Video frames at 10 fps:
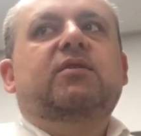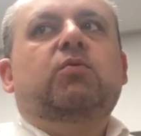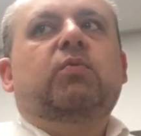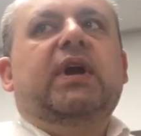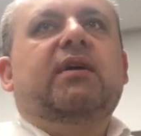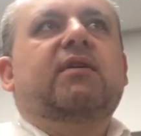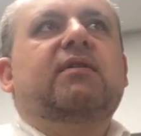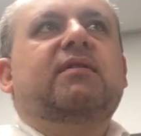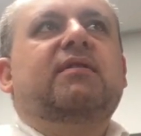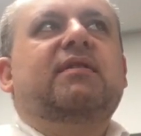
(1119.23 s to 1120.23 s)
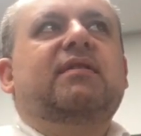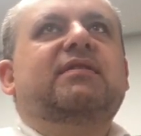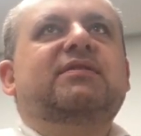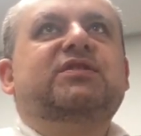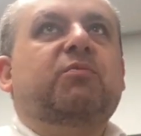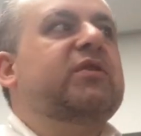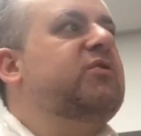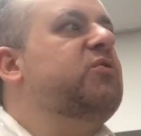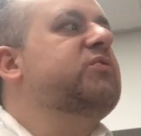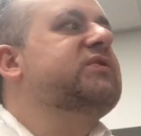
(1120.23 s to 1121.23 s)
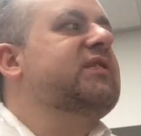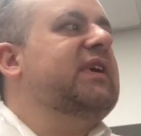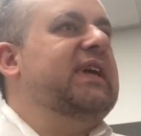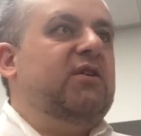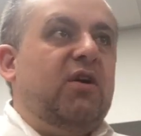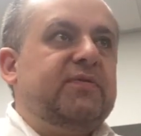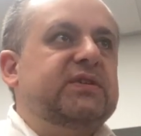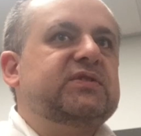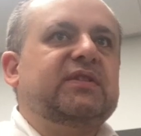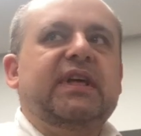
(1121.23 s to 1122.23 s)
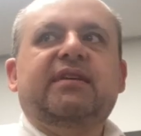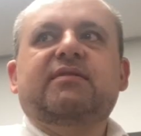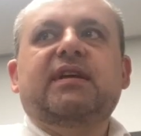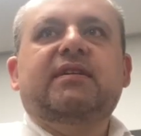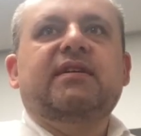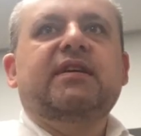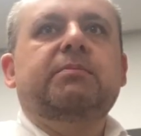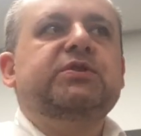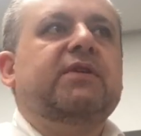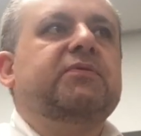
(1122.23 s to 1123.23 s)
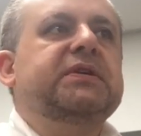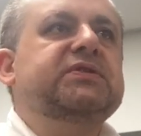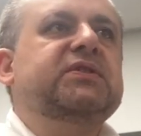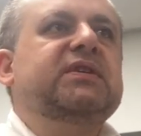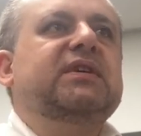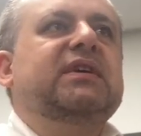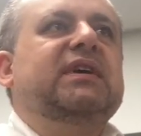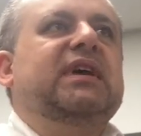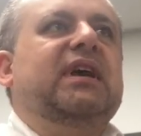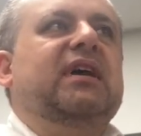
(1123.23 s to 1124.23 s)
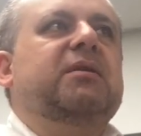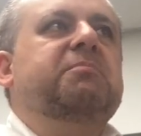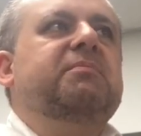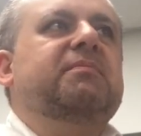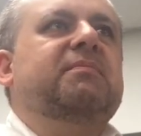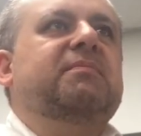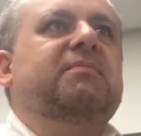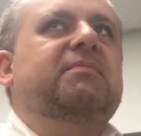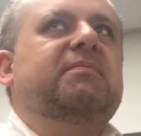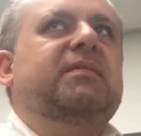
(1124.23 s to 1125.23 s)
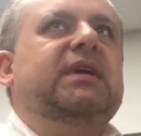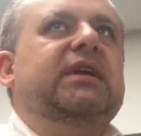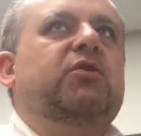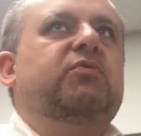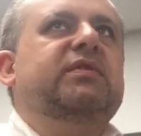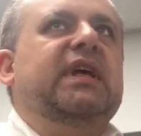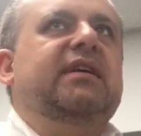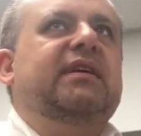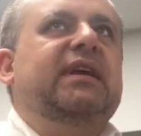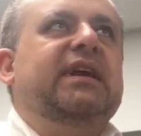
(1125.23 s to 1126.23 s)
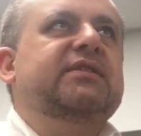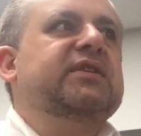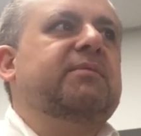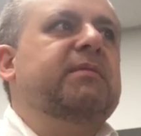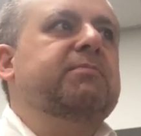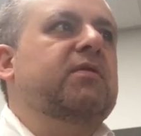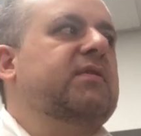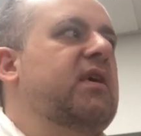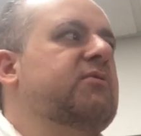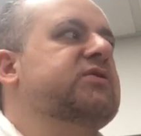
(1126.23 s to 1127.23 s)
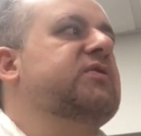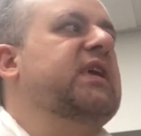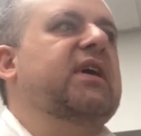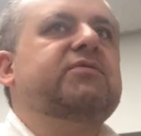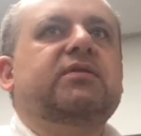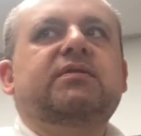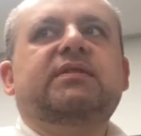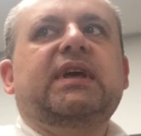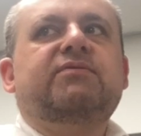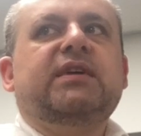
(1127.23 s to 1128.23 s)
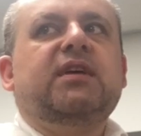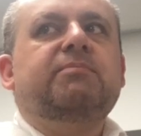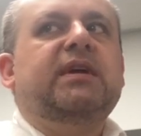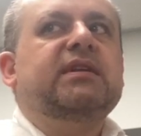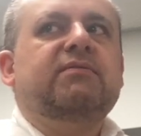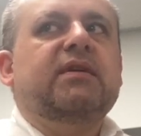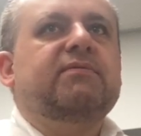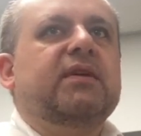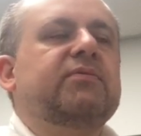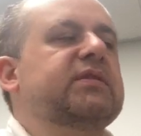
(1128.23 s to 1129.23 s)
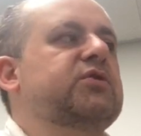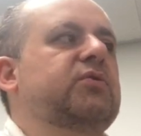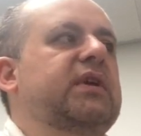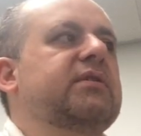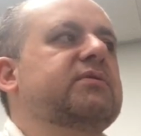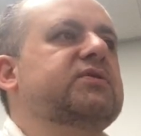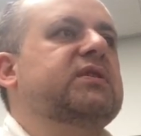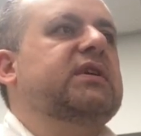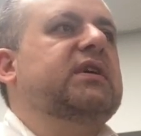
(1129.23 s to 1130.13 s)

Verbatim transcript: where someone who's in office, like, like Hakeem Jeffries, um, you know that he's a member of Congress, so they have to they have to campaign every, every two years